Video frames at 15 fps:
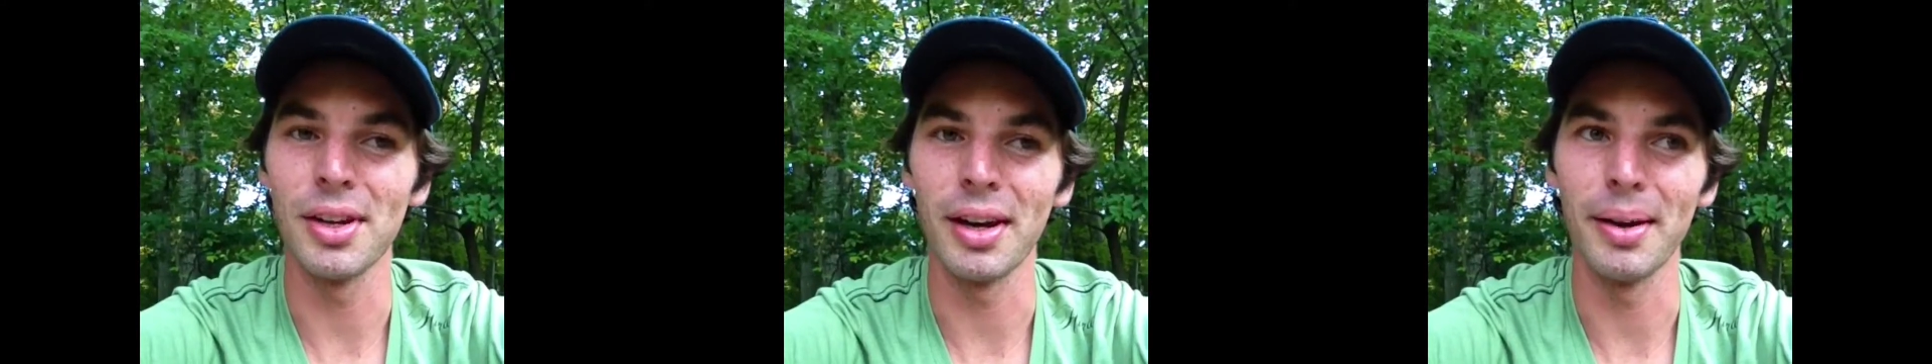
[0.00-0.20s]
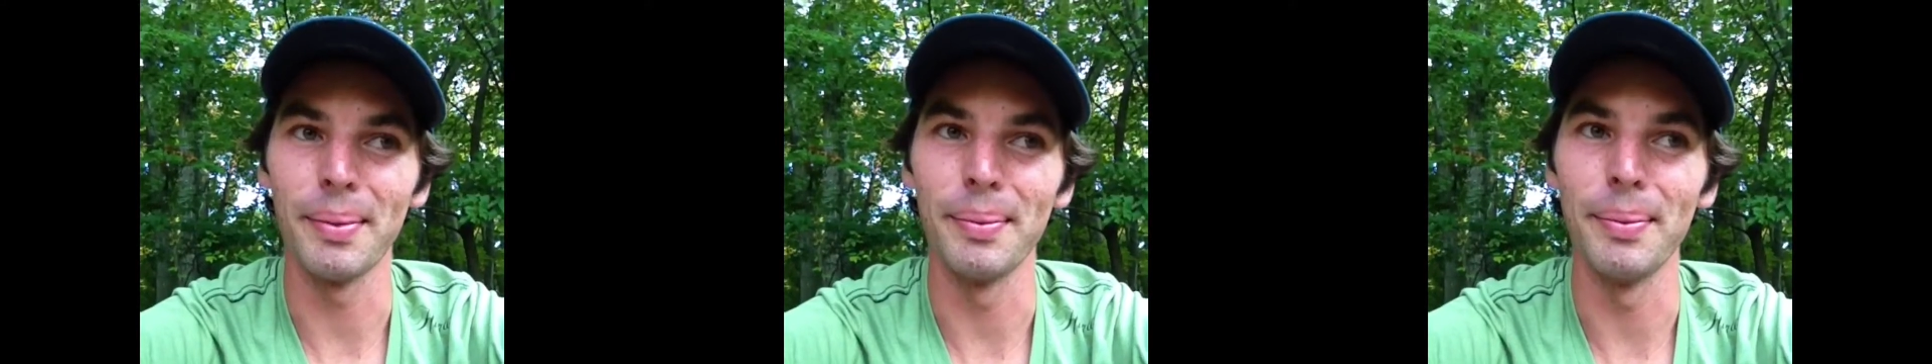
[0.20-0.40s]

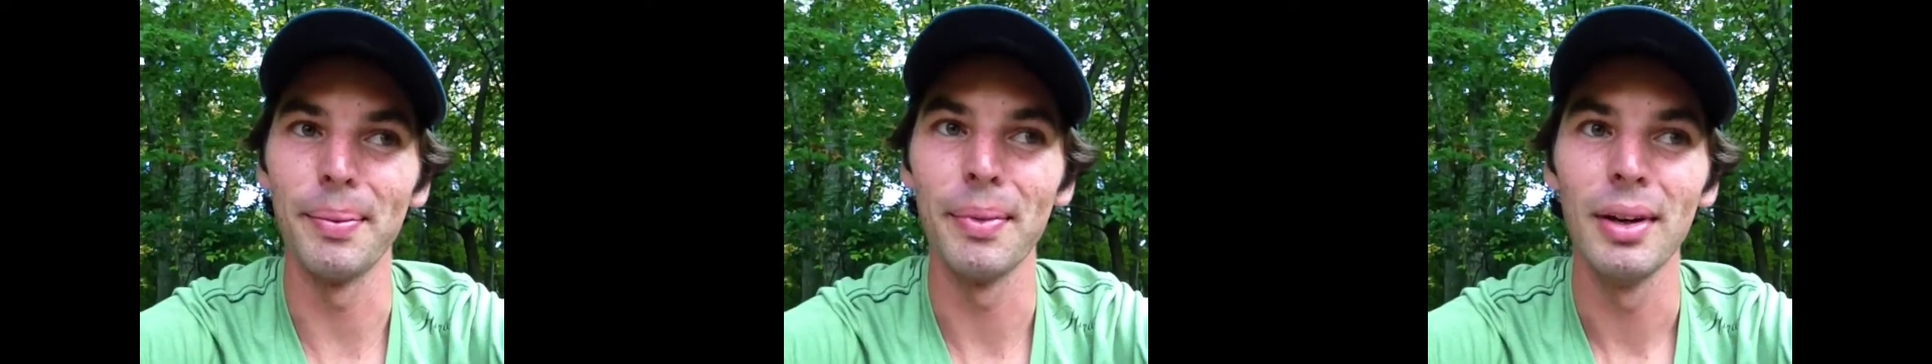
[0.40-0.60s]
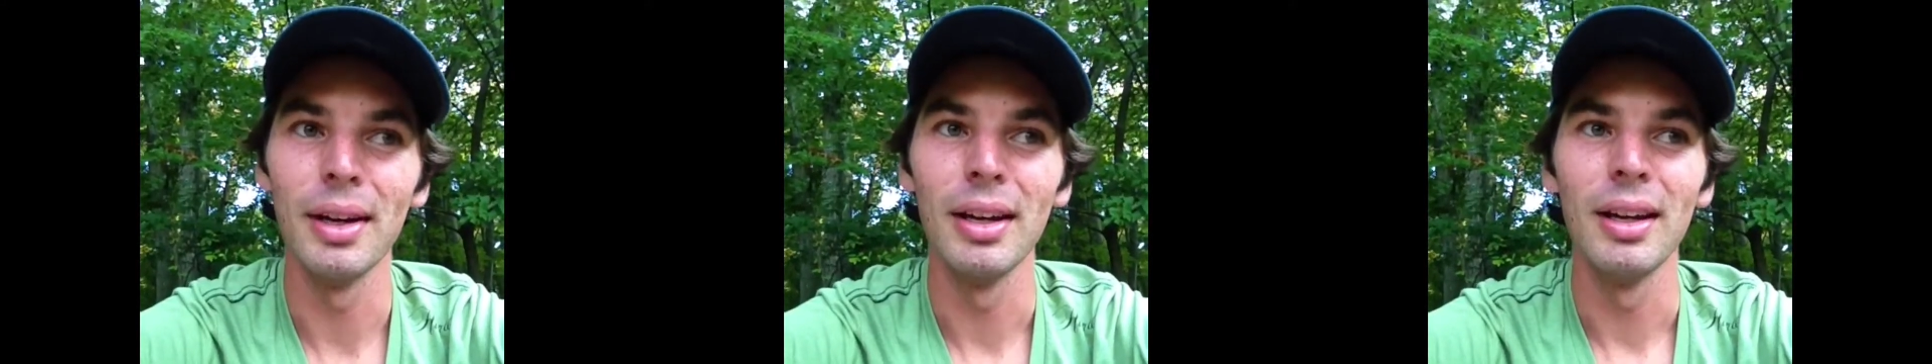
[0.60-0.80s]

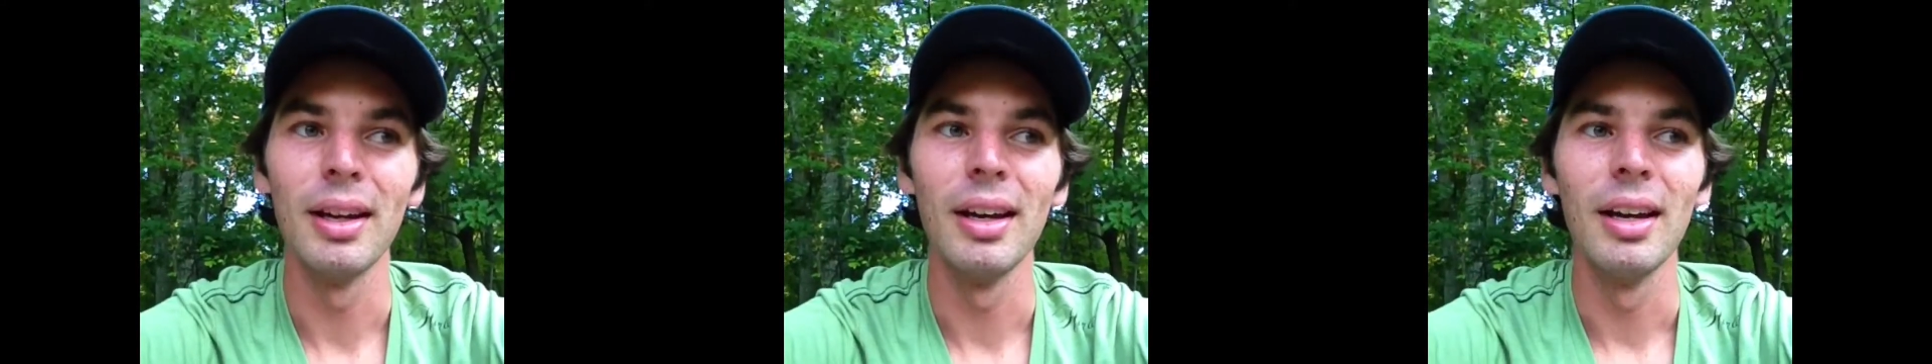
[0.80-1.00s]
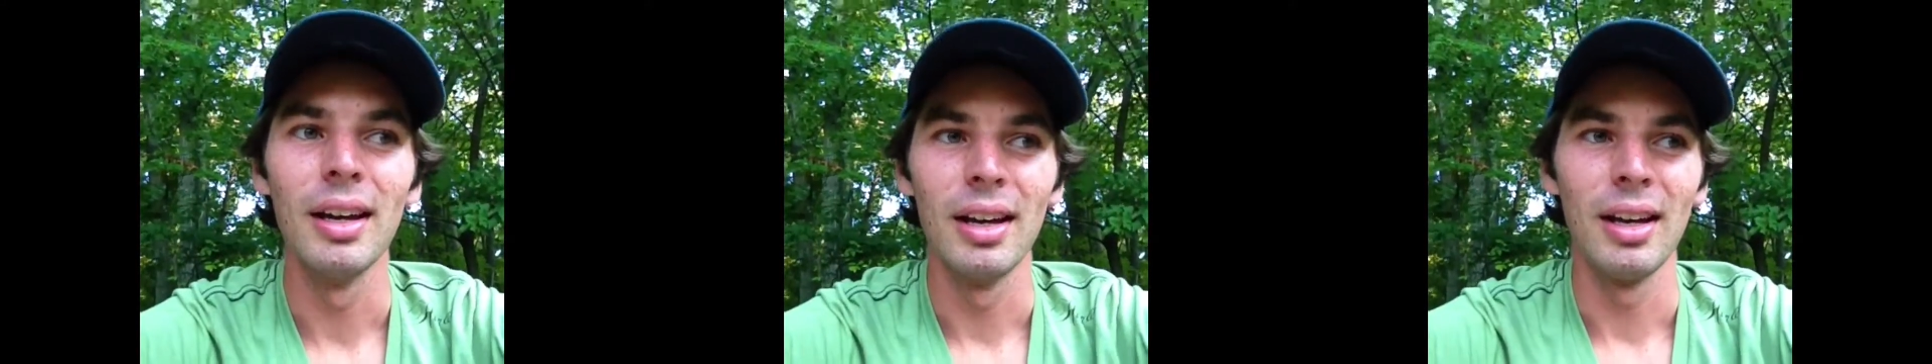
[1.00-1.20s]
And
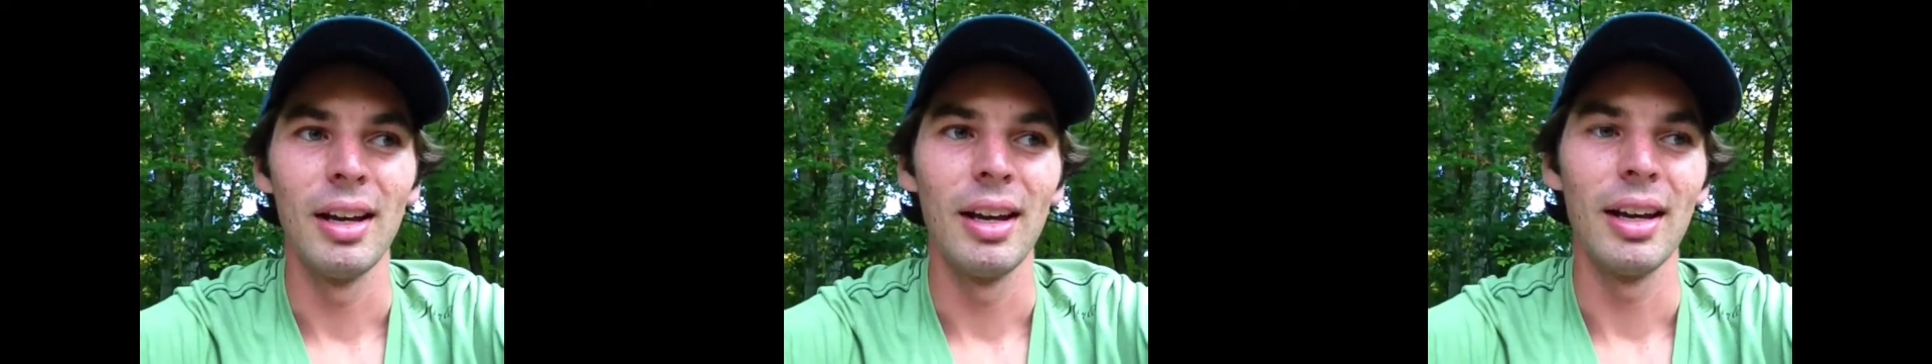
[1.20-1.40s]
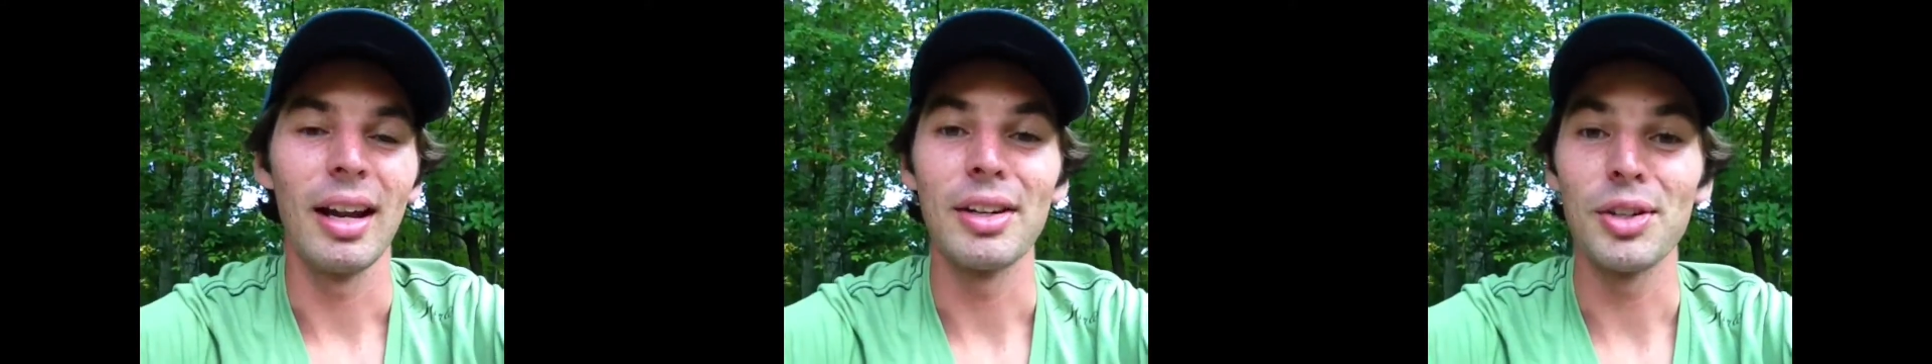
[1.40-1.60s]

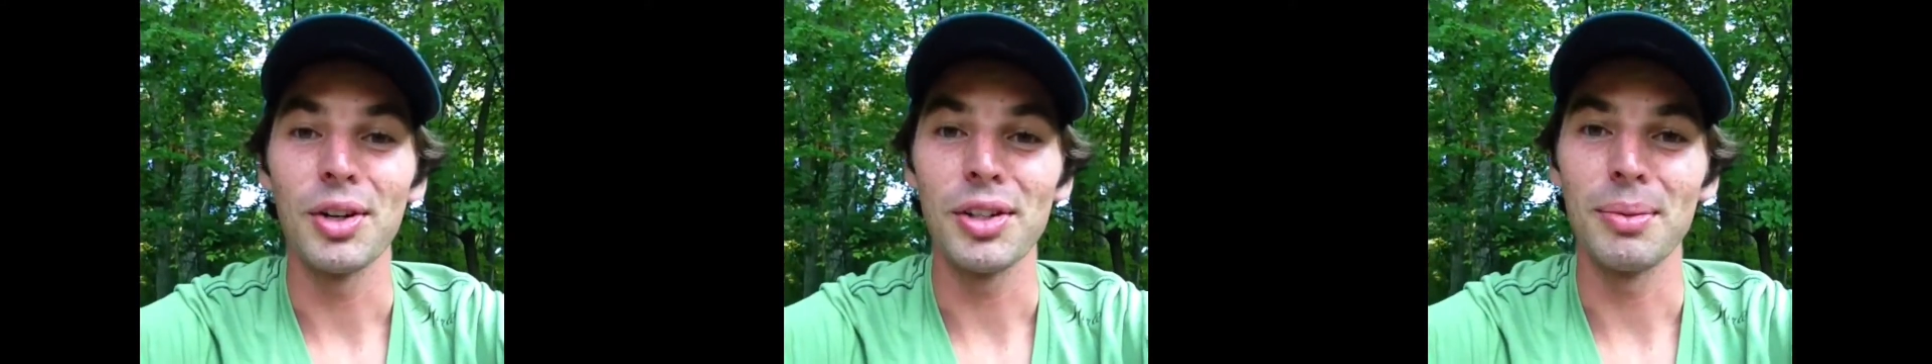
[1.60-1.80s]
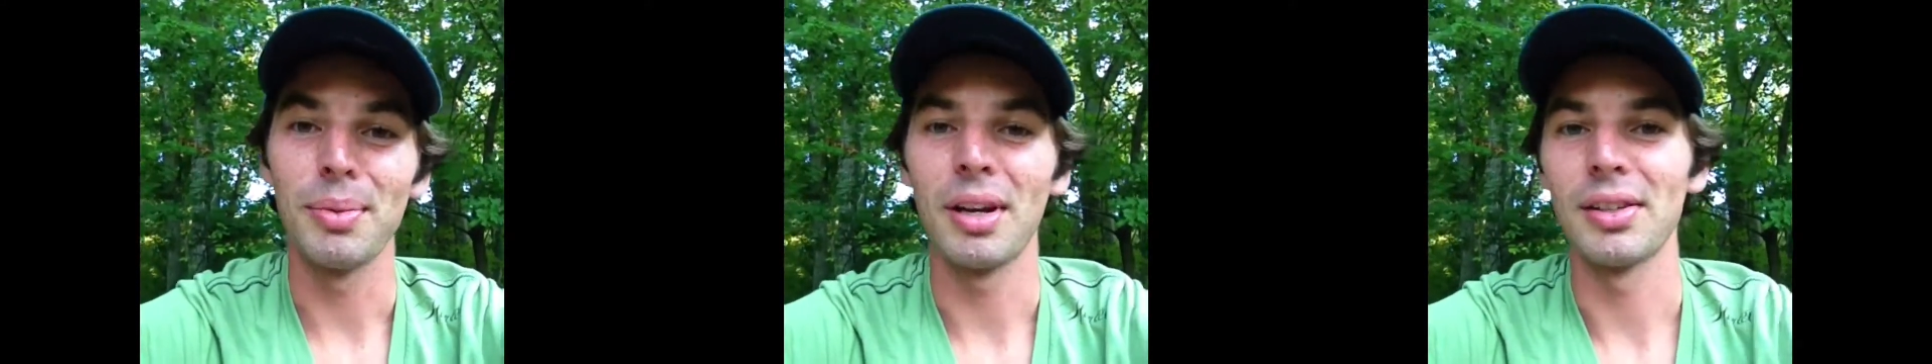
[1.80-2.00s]
I
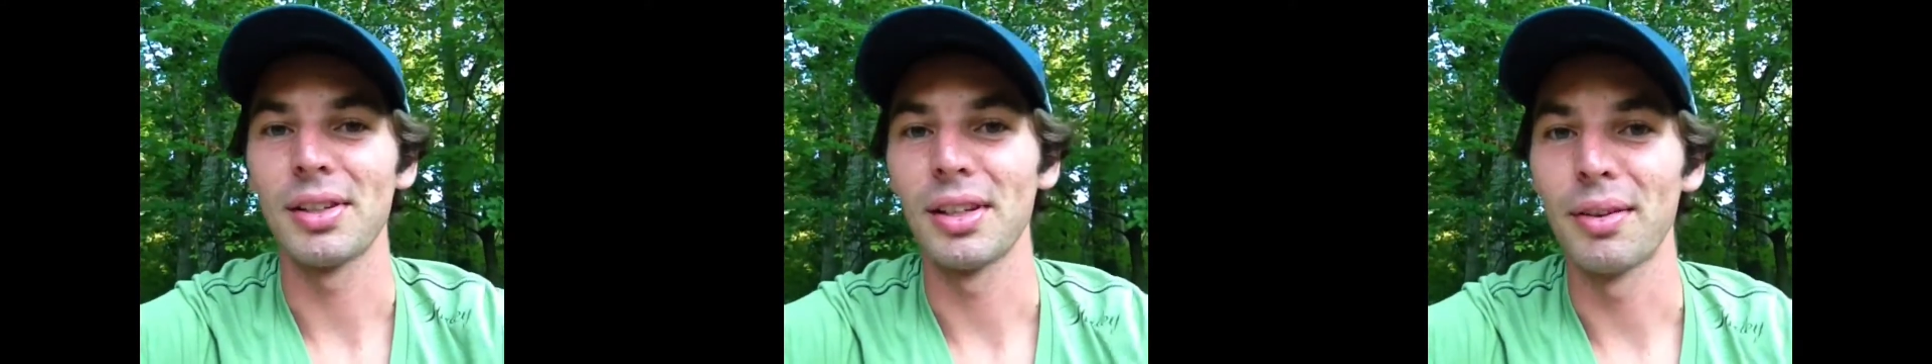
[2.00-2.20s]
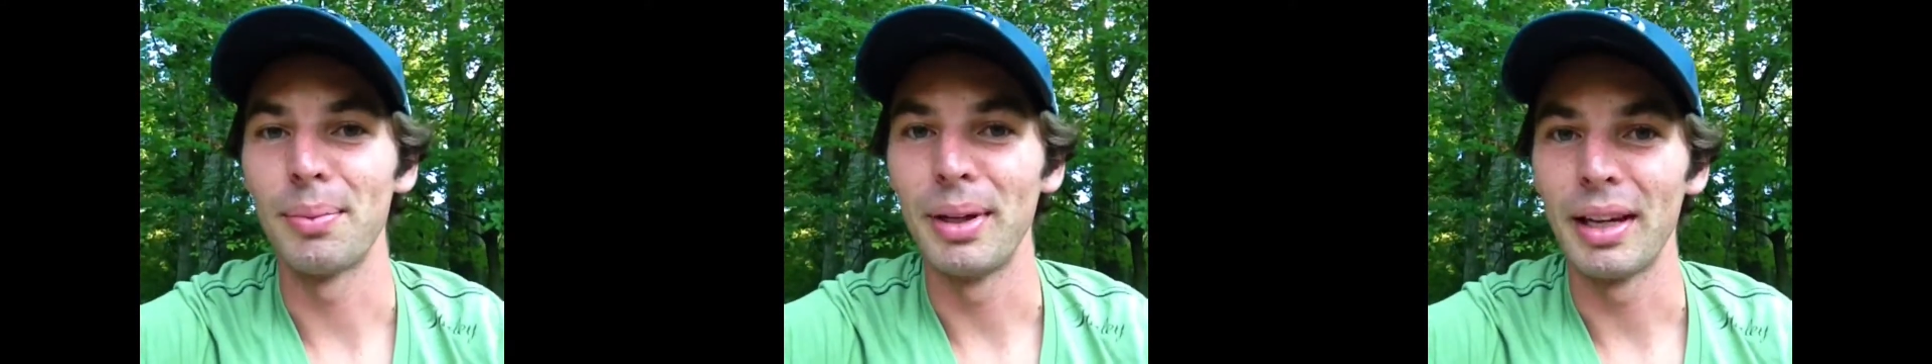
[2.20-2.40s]
chose them because
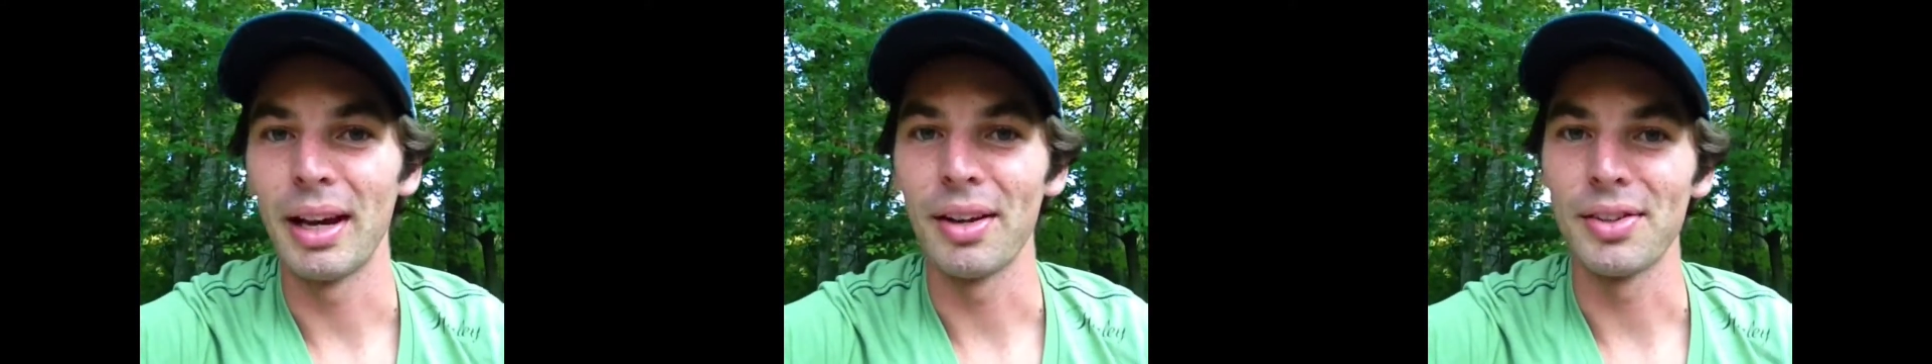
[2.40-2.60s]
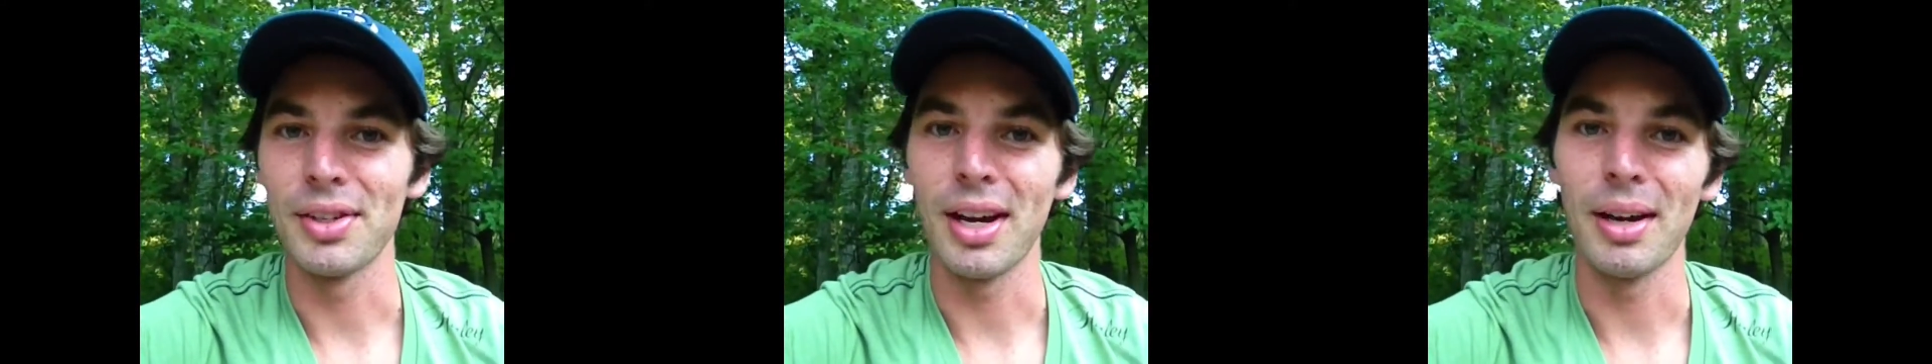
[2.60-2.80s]
I love being
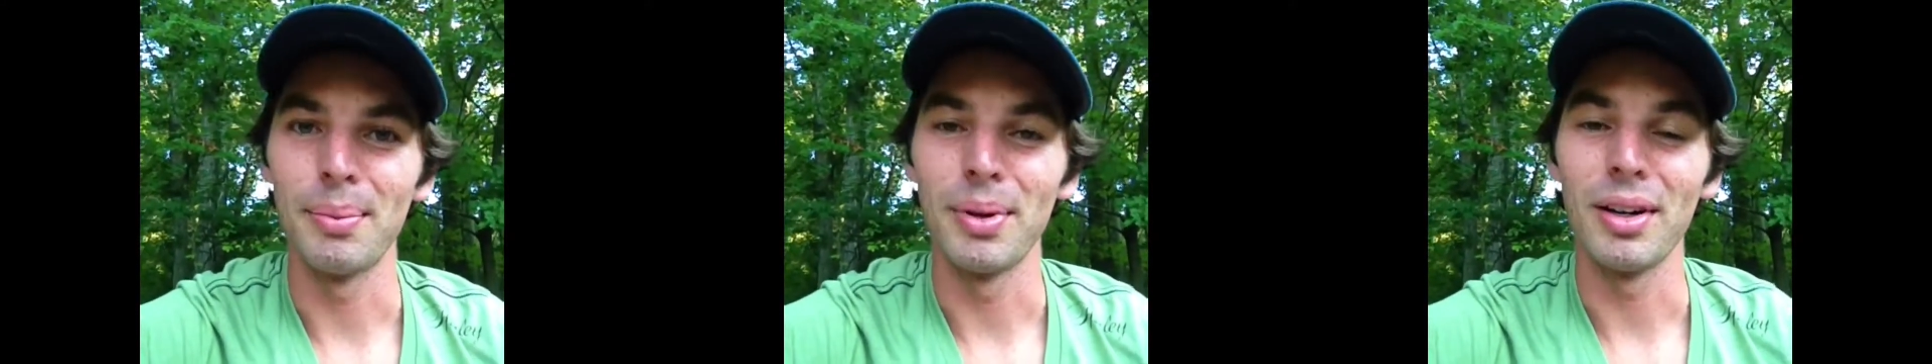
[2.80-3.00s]
outside,